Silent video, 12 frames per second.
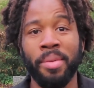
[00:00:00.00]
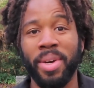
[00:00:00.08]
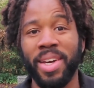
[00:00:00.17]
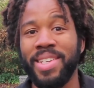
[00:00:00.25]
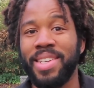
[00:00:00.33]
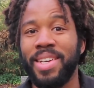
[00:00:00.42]

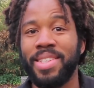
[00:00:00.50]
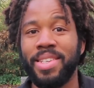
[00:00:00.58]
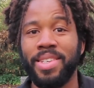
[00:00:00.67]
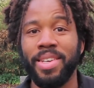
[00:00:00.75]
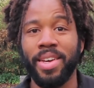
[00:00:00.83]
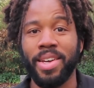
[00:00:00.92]
but he takes
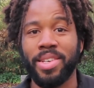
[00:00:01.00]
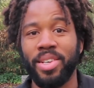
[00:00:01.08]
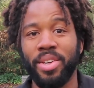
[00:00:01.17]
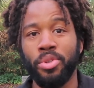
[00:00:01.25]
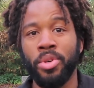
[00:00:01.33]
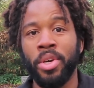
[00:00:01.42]
it to the next
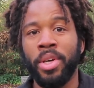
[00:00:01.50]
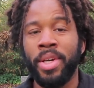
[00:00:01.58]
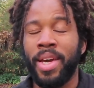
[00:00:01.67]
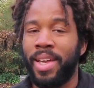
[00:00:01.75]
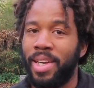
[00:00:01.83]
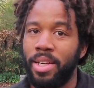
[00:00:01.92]
level
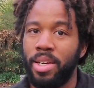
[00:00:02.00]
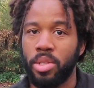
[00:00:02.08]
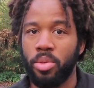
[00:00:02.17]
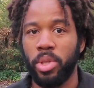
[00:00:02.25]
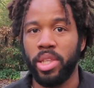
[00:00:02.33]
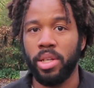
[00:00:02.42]
and he
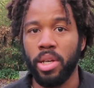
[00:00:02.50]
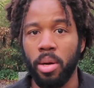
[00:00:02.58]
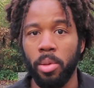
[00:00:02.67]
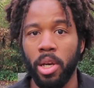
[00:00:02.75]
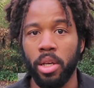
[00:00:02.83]
does it with a double